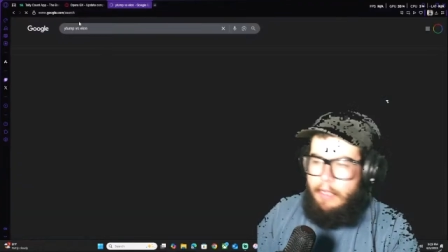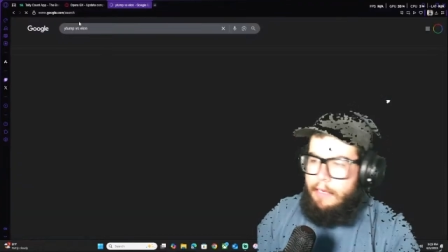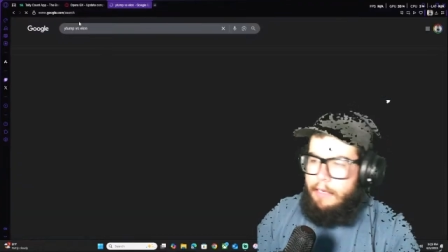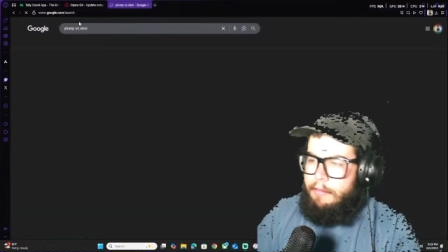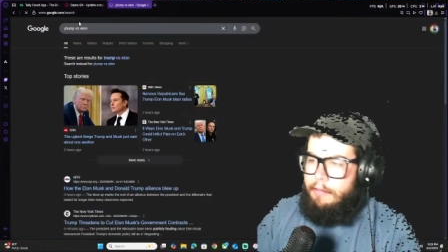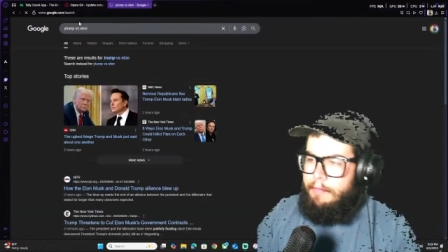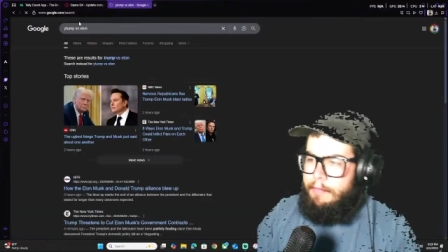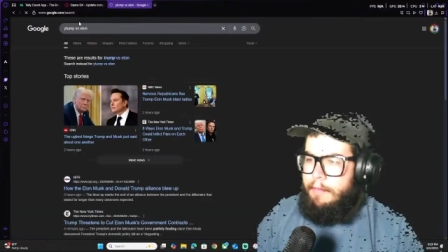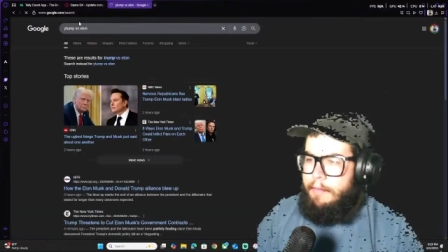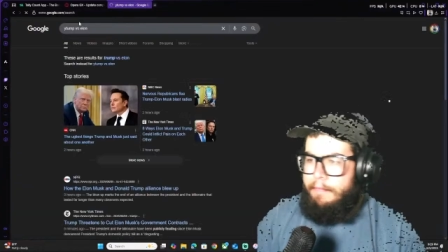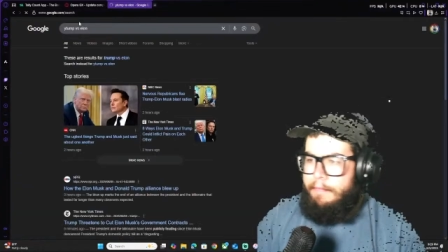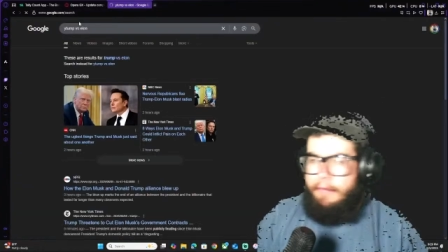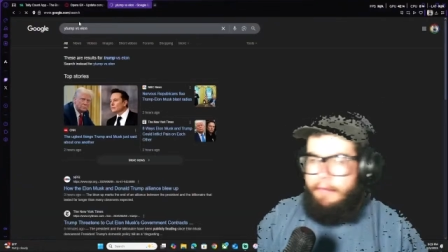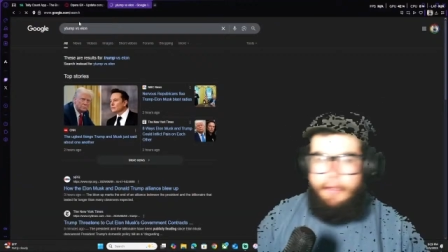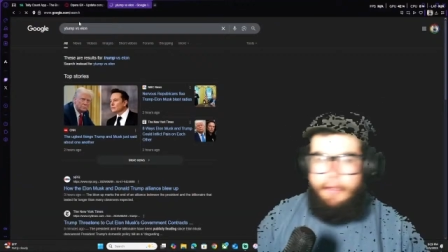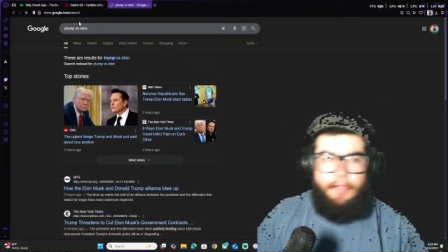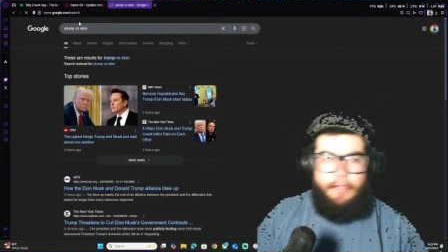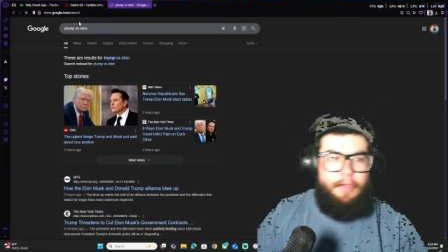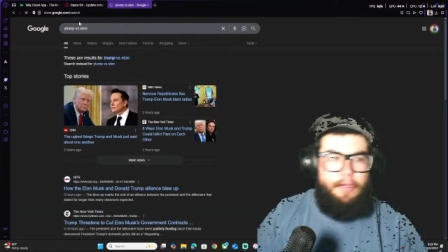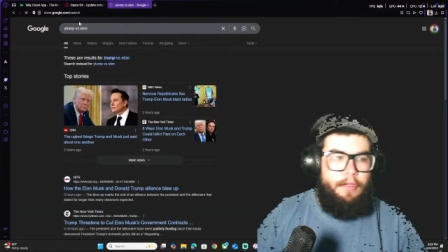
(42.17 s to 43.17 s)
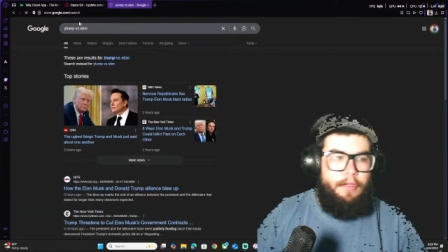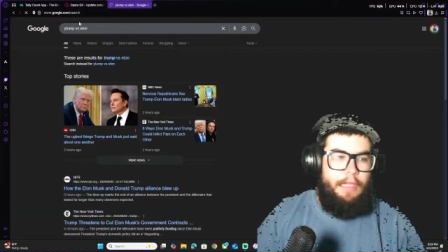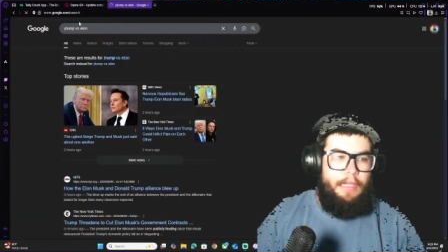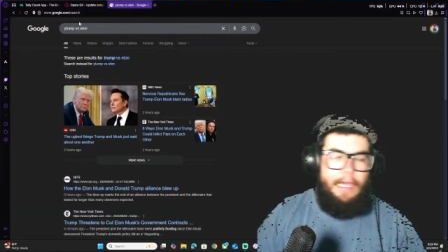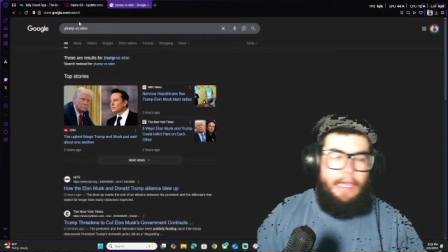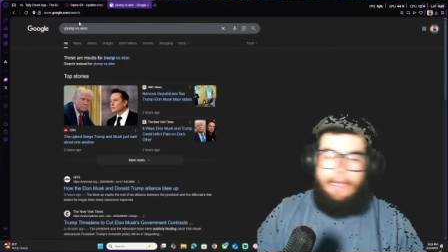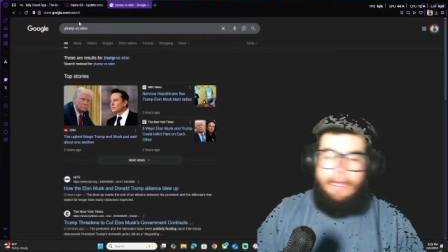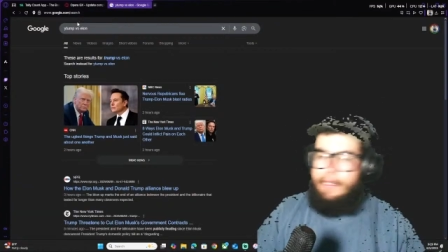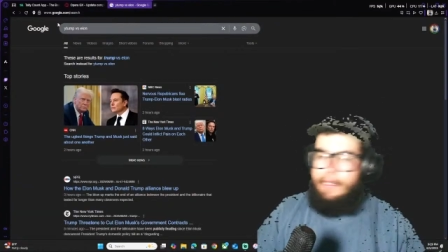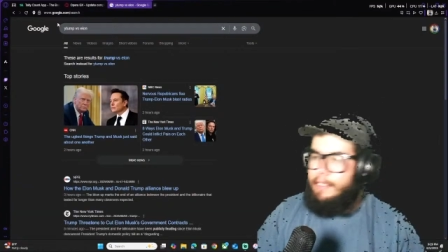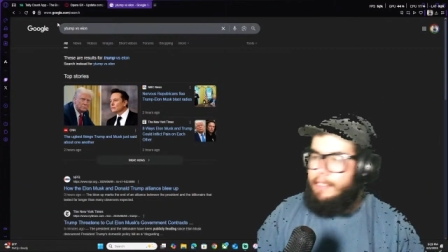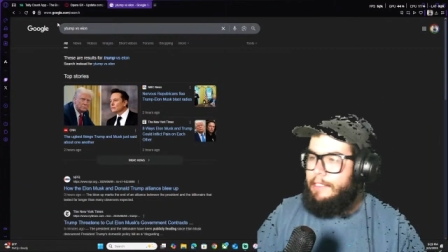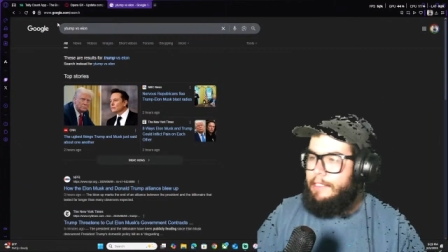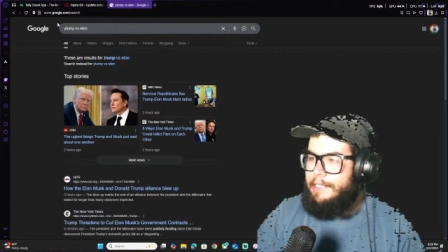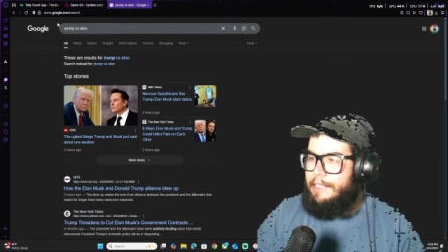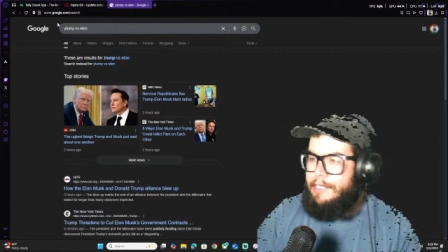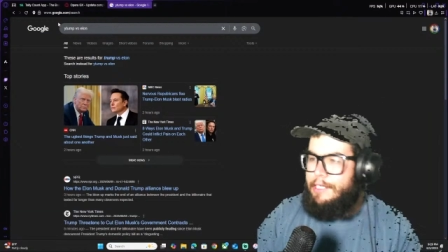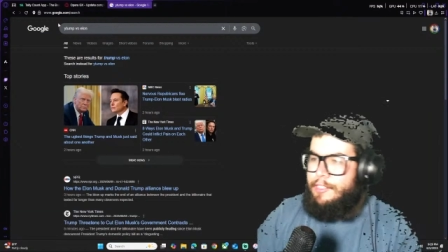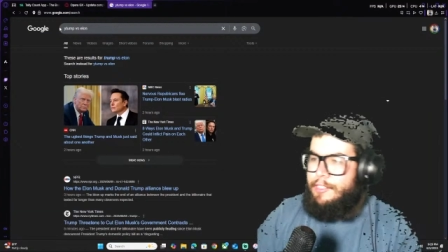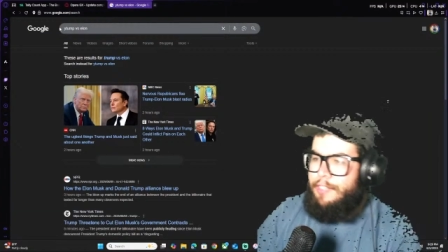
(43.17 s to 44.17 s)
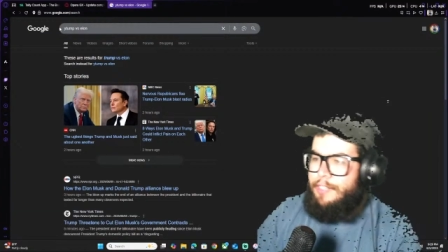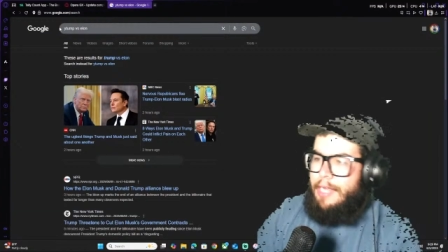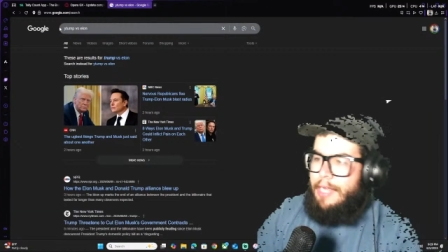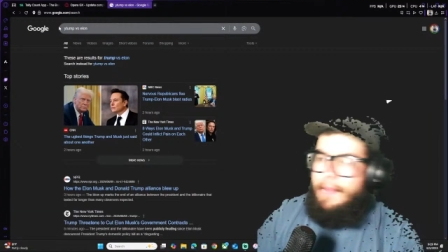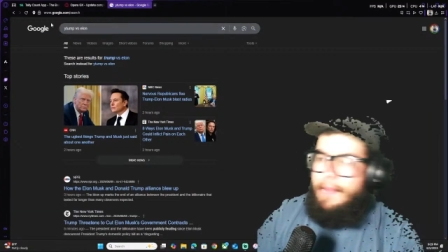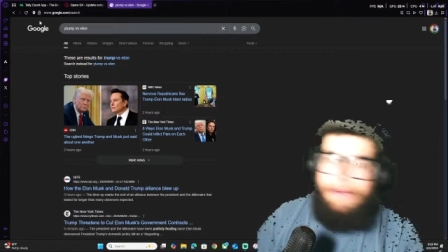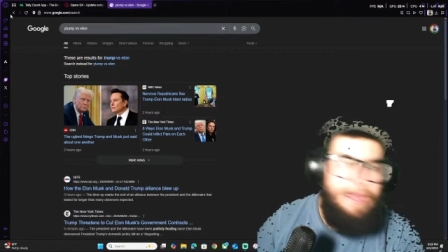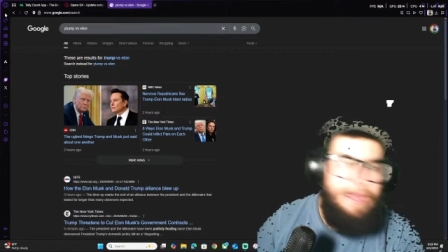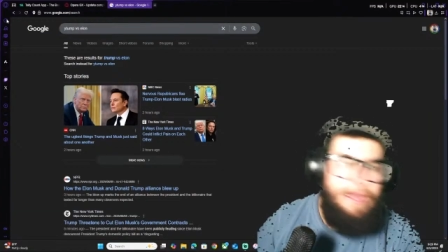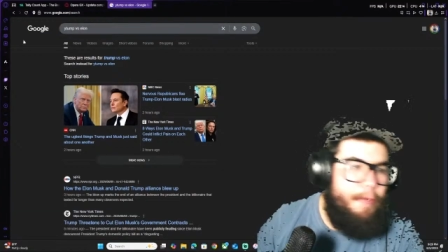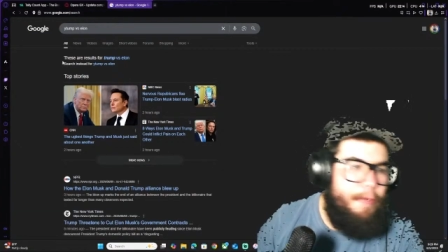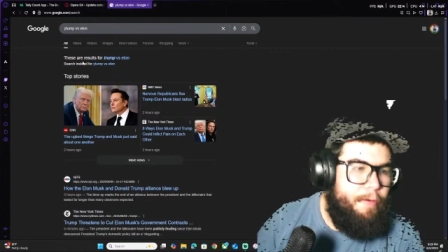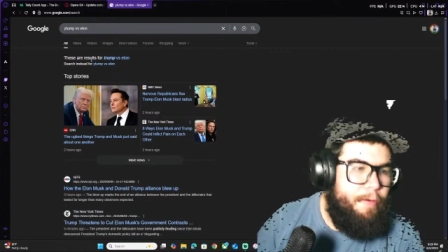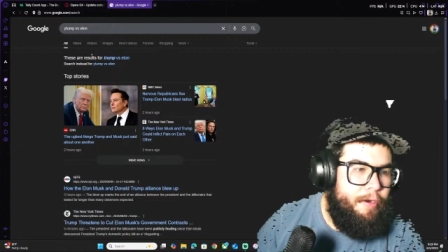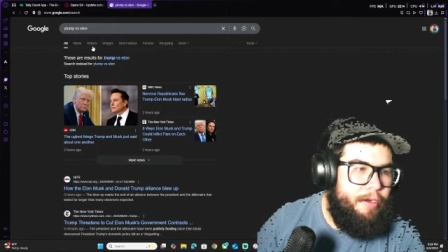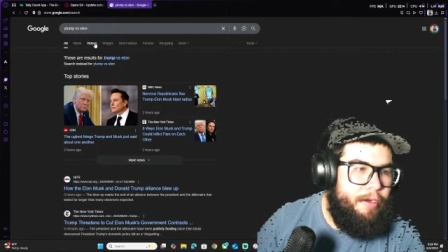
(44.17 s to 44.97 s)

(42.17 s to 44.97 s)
been pretty good. A lot of drama at work.